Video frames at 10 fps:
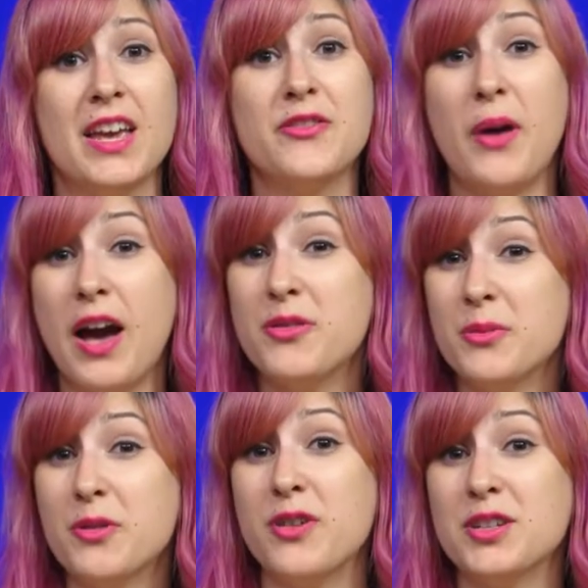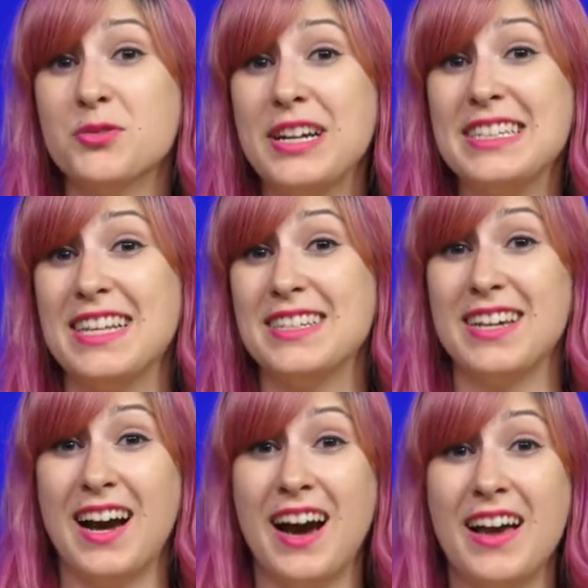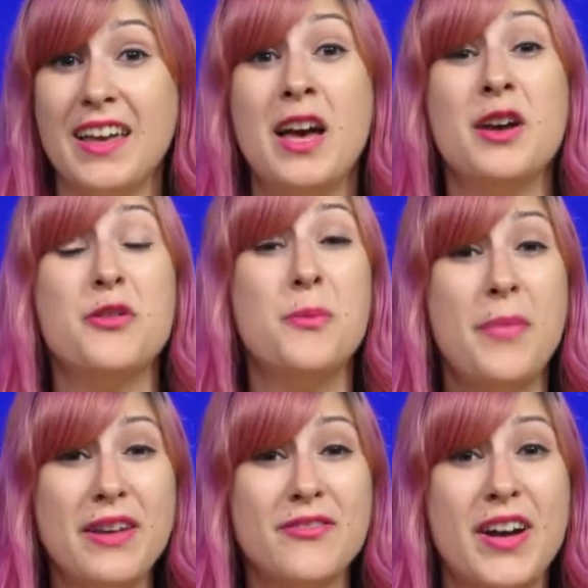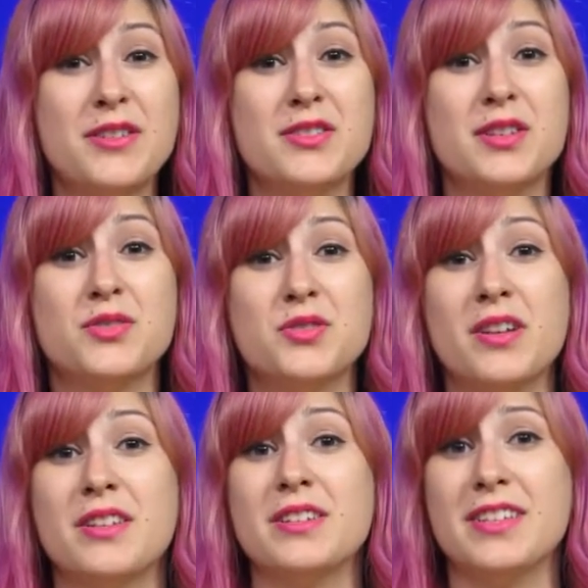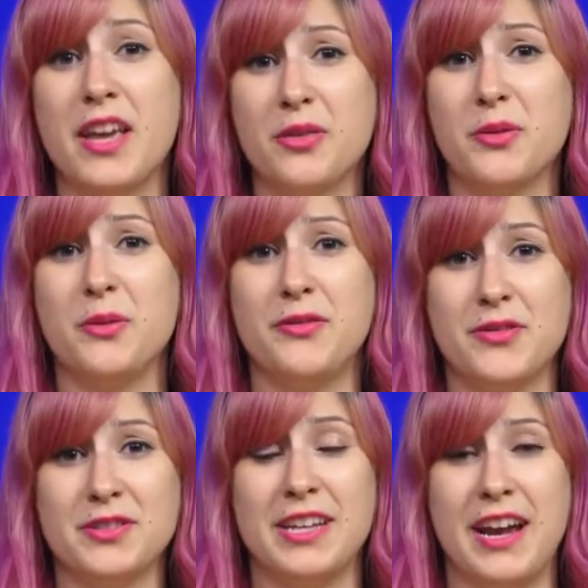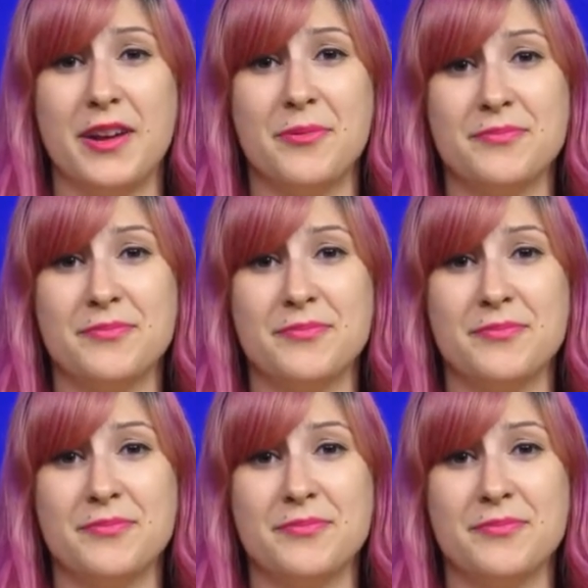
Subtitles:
If you have the refresh rate set to high, you might find yourself struggling to get through a full day.